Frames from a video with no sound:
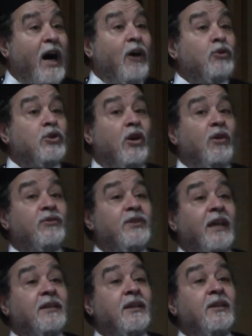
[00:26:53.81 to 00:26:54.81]
out of
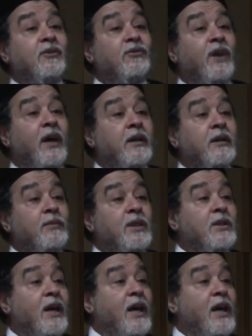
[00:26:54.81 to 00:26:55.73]
that environment